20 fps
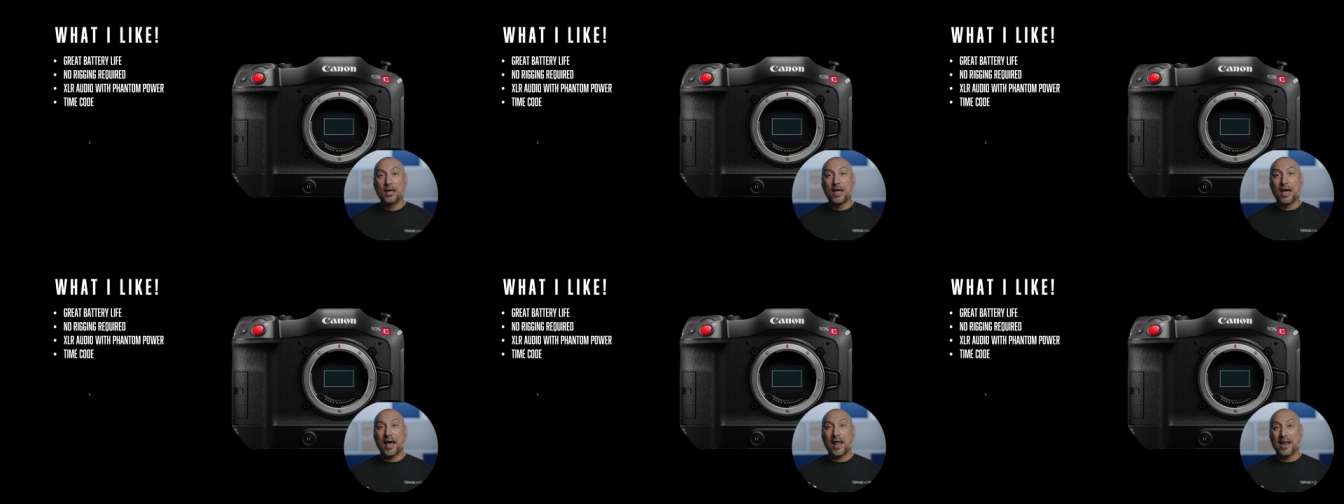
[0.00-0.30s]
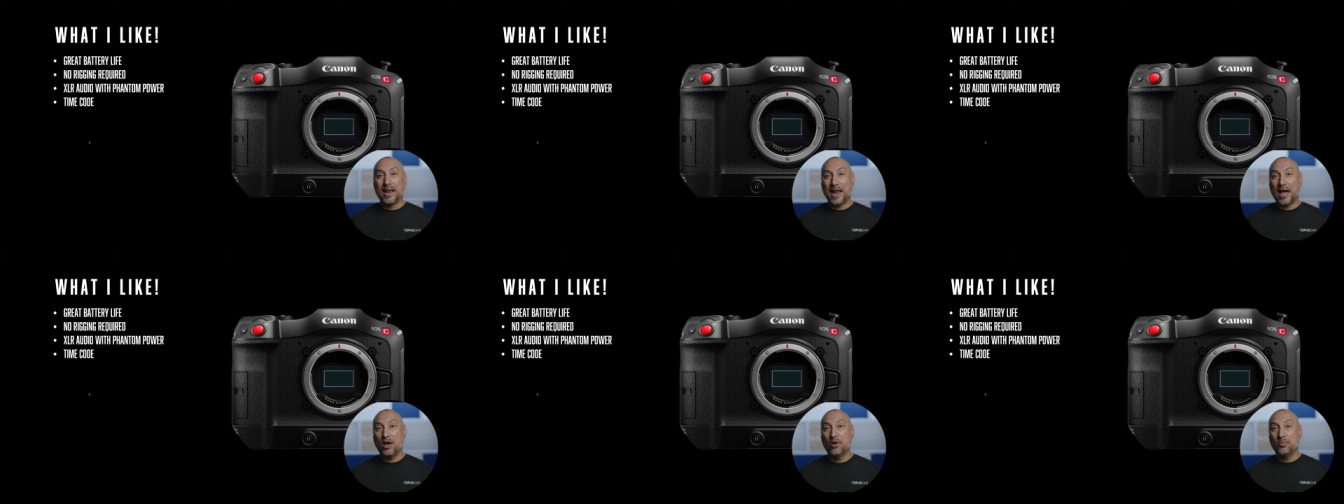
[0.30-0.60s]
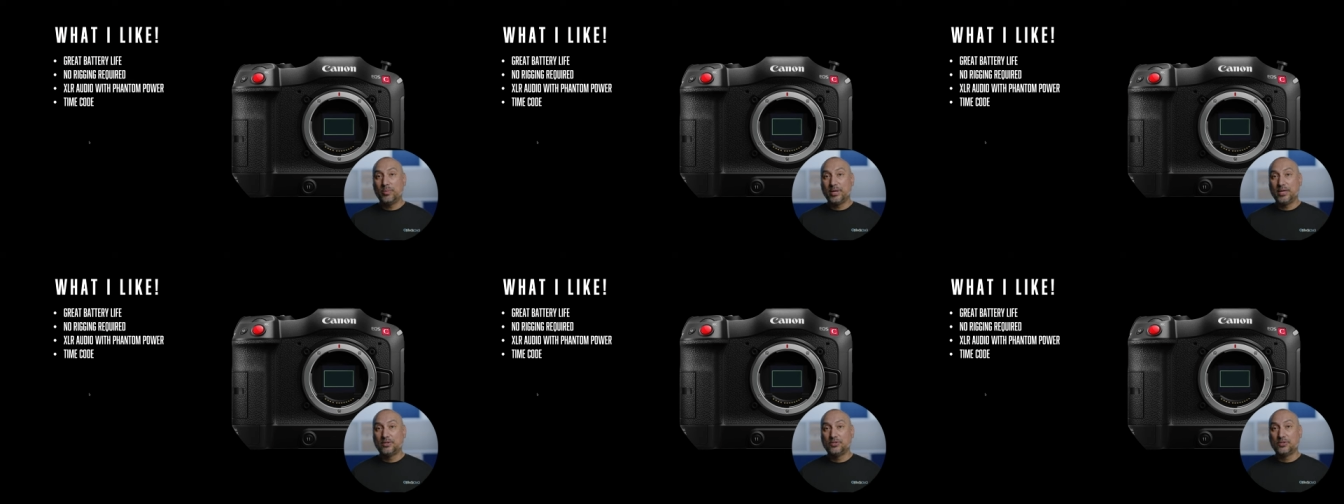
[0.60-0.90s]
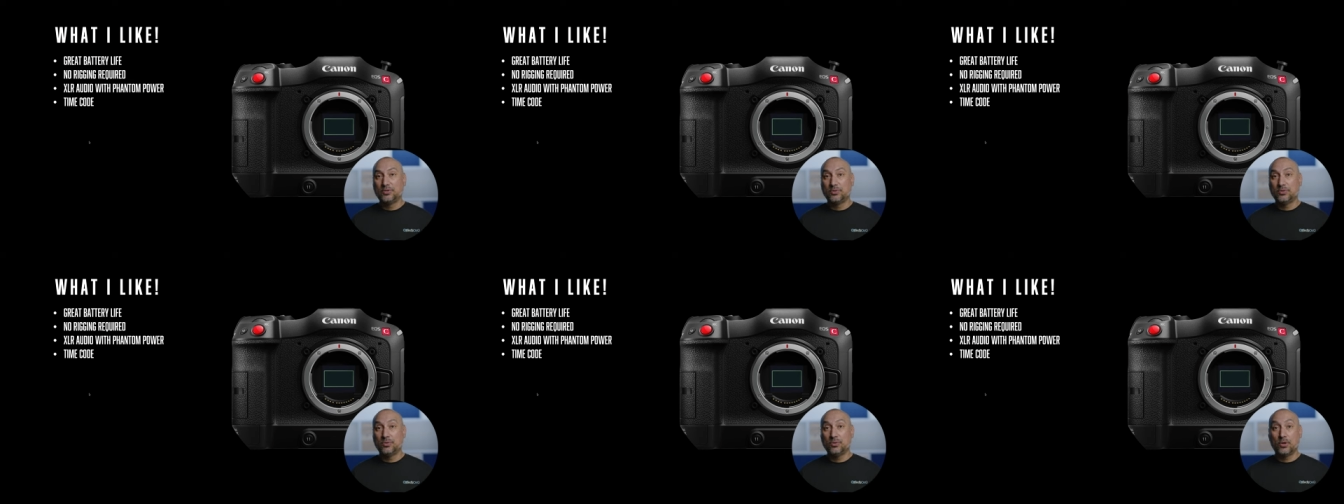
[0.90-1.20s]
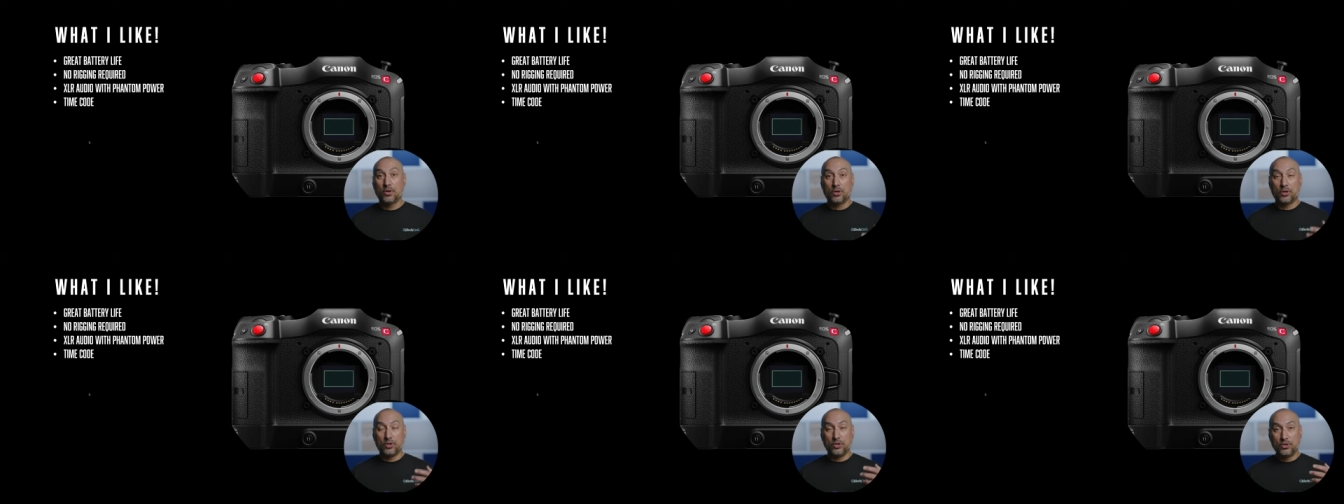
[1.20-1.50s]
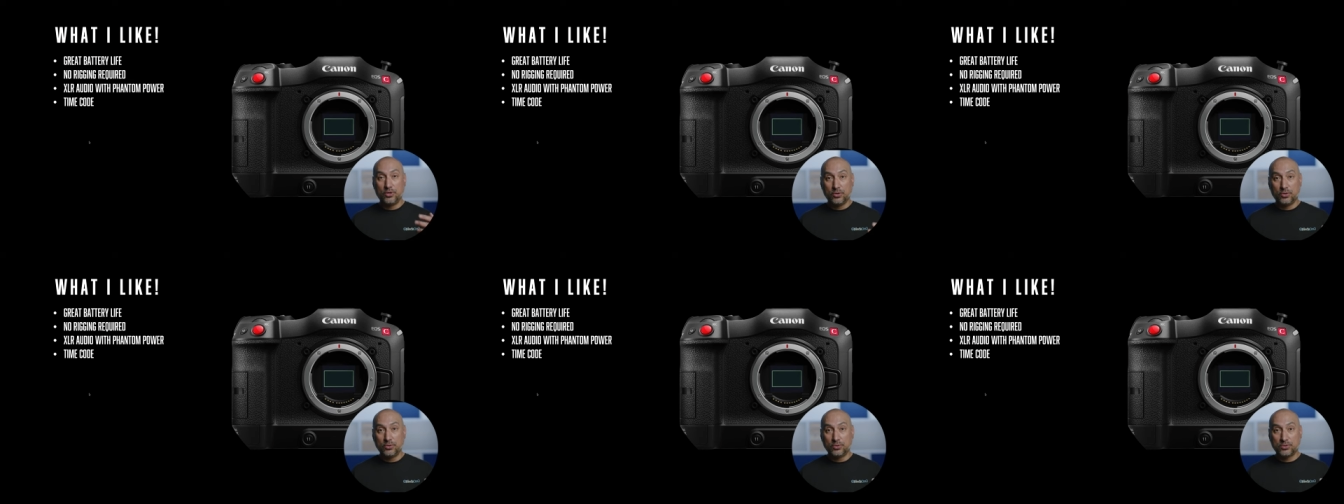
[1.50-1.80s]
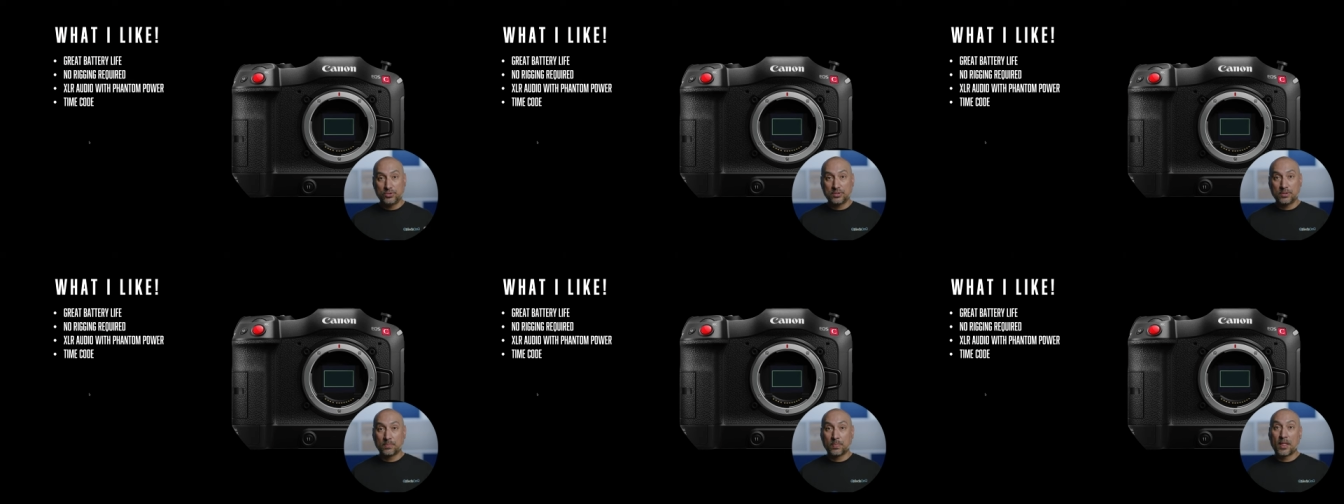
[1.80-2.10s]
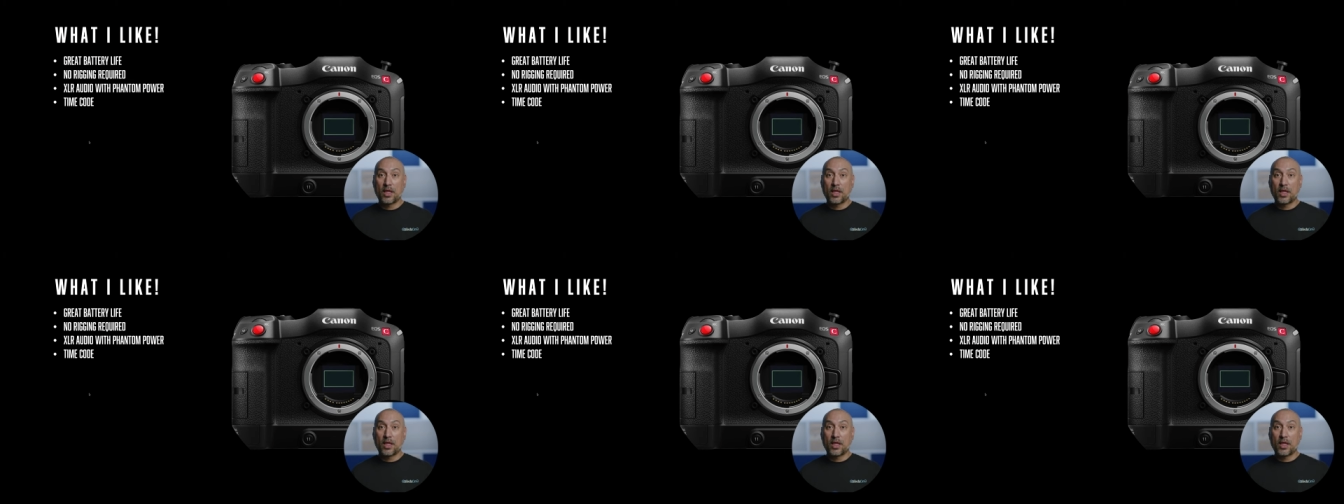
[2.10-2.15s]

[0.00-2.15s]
allow me to use